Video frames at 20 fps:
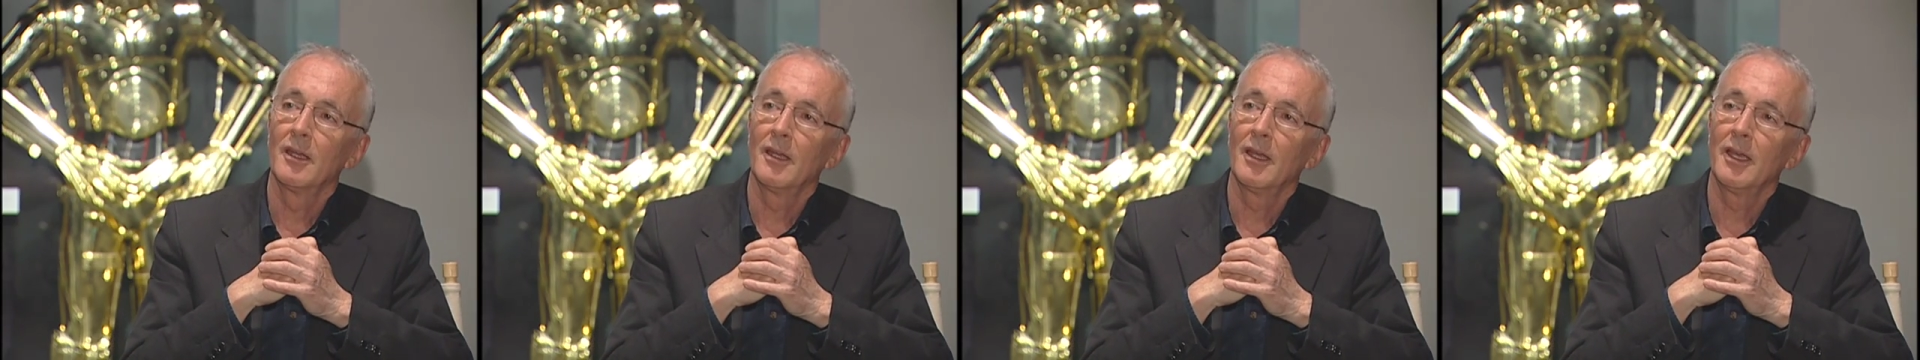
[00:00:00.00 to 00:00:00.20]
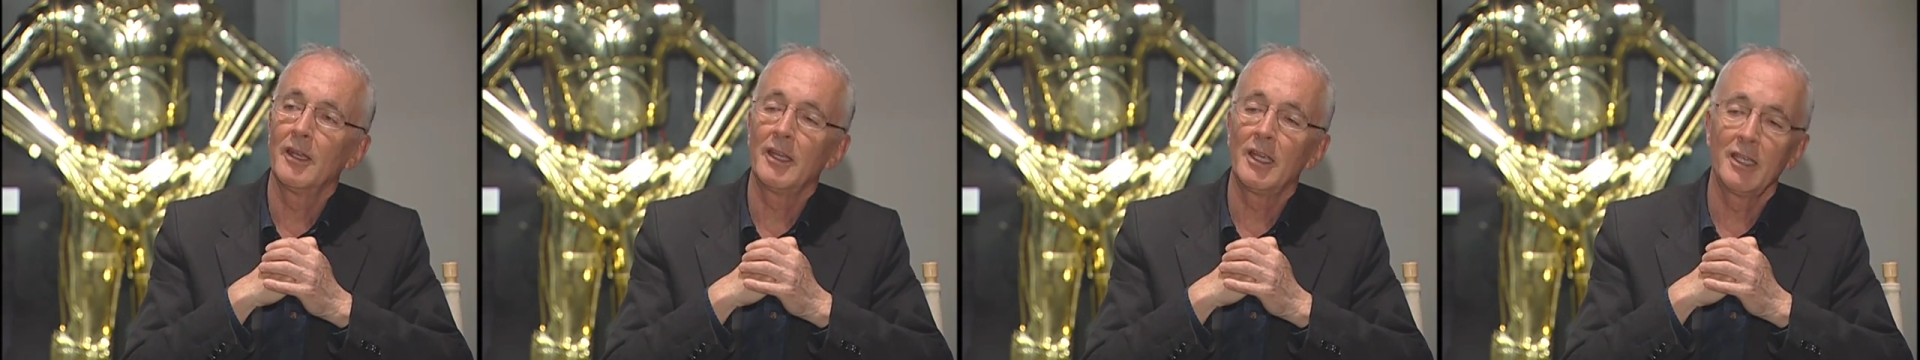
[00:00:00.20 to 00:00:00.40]

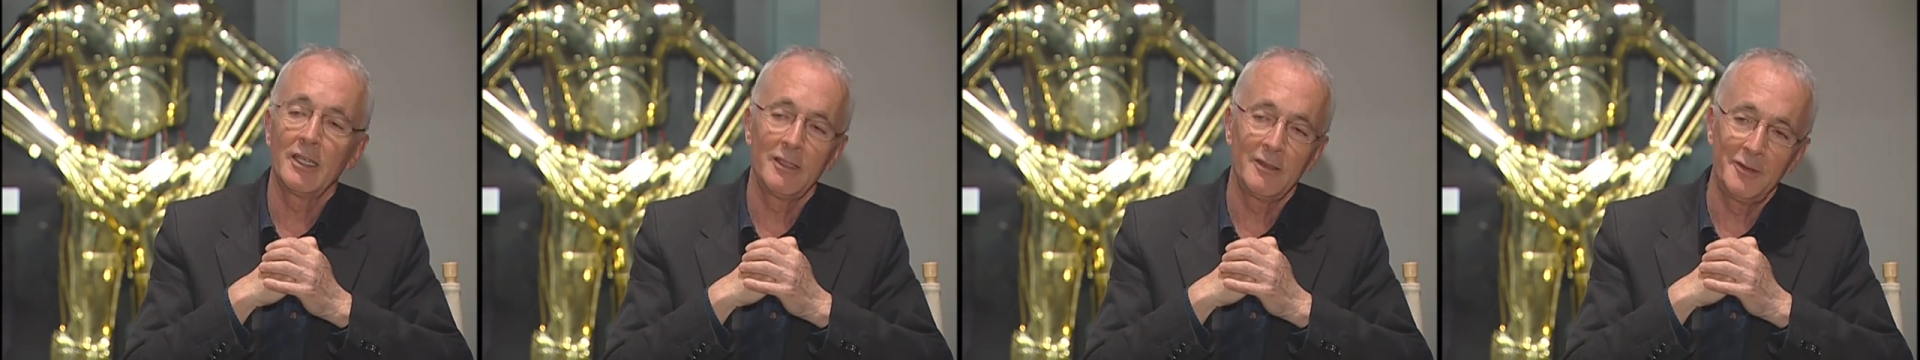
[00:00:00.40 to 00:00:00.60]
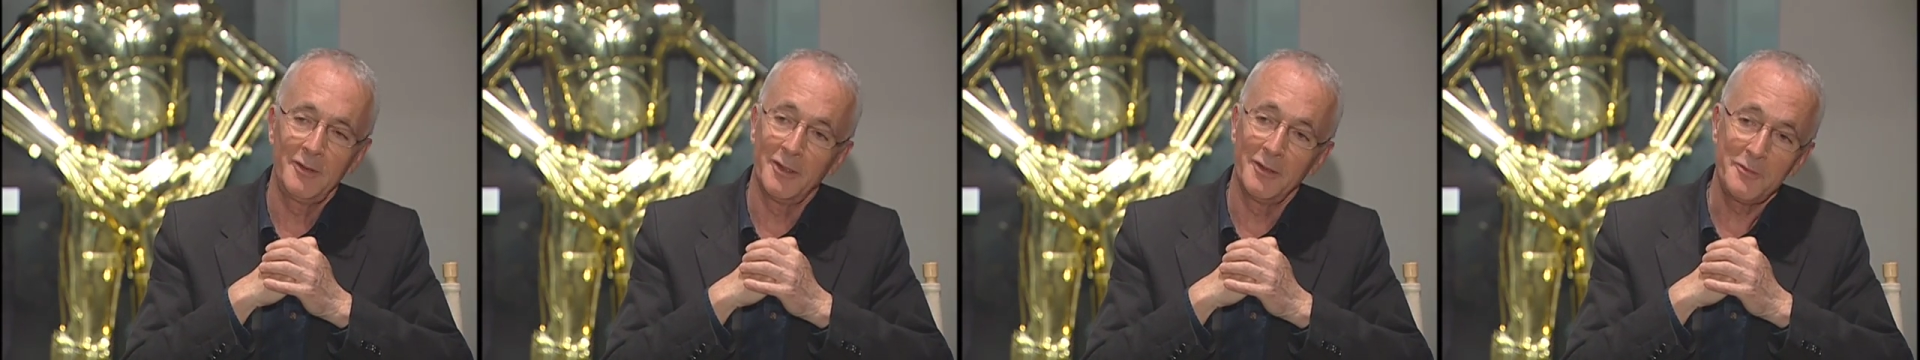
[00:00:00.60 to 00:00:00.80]
And
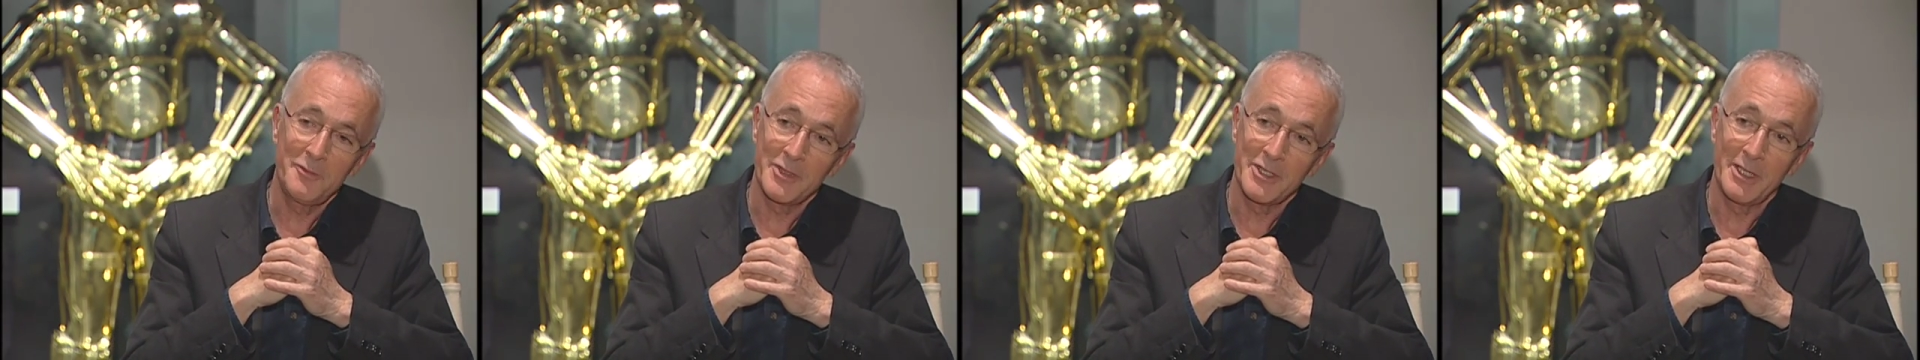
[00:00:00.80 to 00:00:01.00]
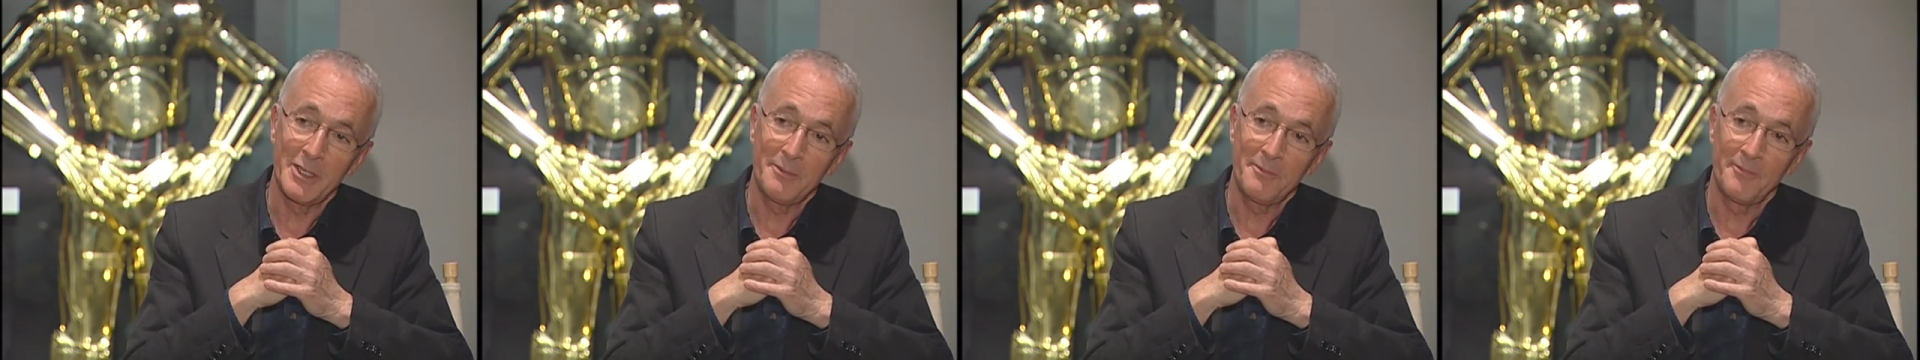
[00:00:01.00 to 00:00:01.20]
I, you know,
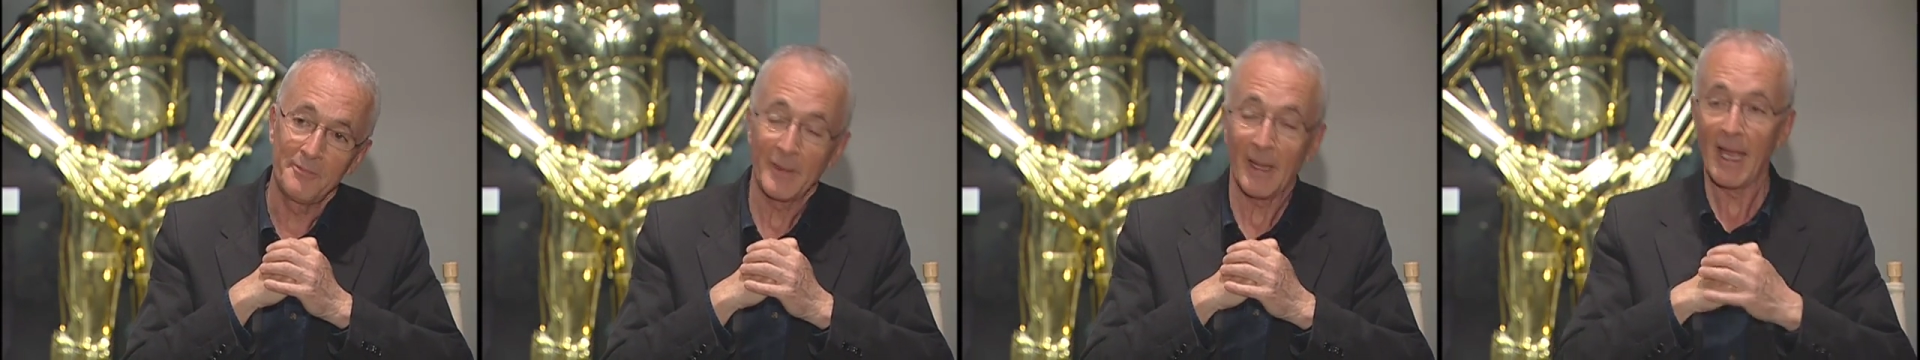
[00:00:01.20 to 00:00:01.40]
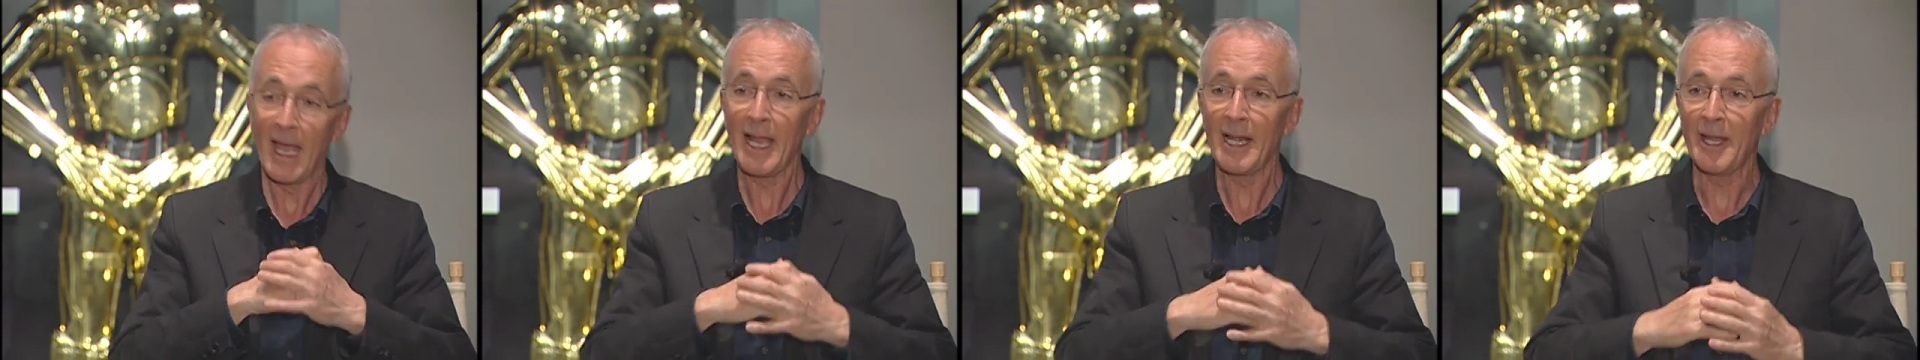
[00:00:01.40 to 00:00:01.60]
said,
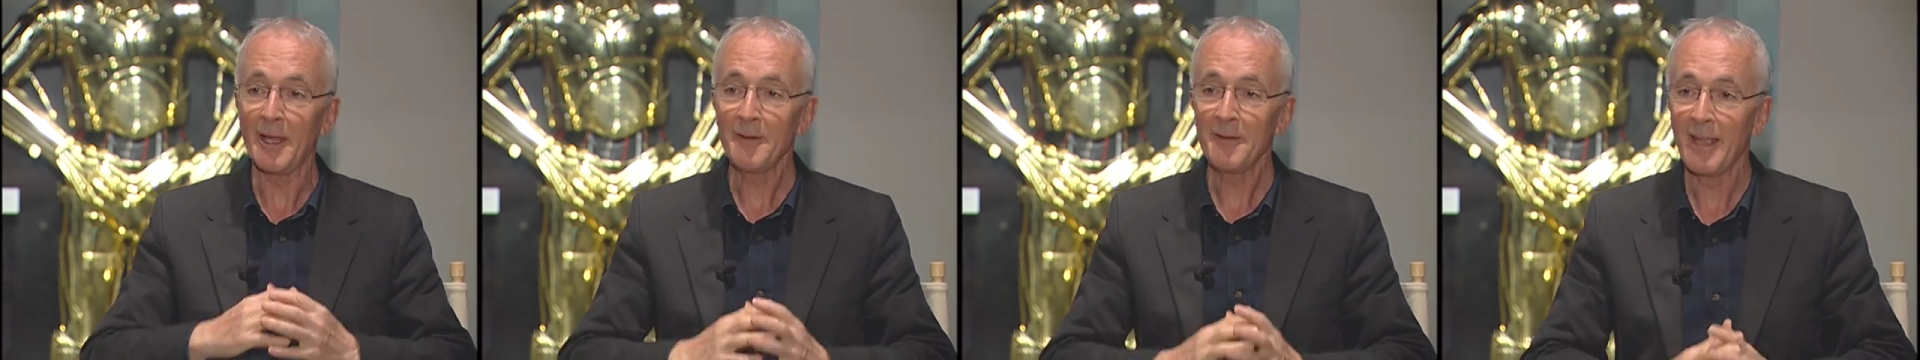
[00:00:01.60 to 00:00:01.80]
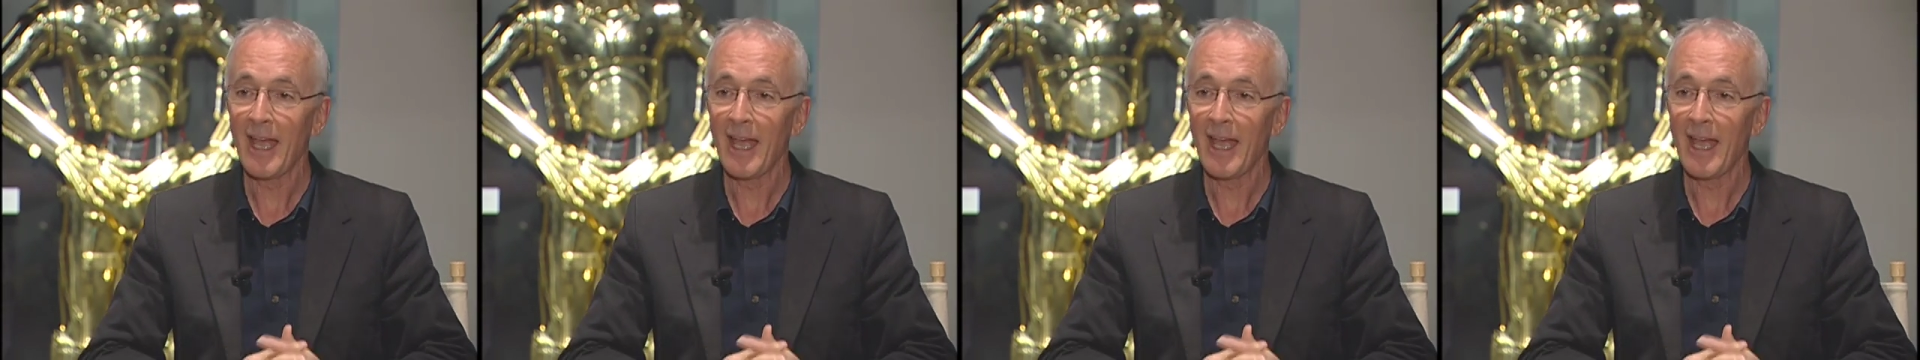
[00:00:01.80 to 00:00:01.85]
hello,